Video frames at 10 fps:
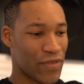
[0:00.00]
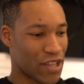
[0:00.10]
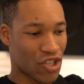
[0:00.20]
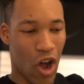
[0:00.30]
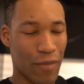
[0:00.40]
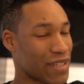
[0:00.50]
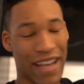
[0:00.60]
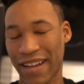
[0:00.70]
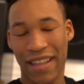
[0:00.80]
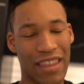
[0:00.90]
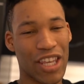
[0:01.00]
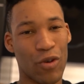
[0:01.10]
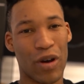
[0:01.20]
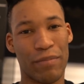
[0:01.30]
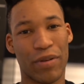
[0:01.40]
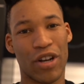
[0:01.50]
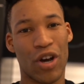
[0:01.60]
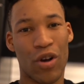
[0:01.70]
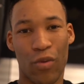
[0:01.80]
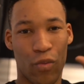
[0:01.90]
is comment anything you want
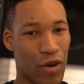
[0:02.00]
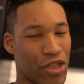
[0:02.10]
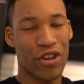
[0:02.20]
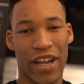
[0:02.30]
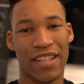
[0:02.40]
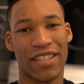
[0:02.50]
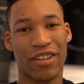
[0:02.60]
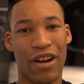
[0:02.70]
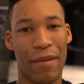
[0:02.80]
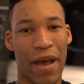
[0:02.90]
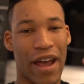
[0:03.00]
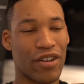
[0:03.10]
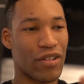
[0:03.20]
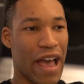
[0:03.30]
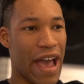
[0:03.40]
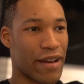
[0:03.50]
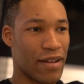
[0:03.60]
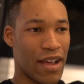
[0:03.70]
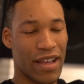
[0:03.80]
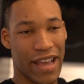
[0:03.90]
below with your Instagram handle at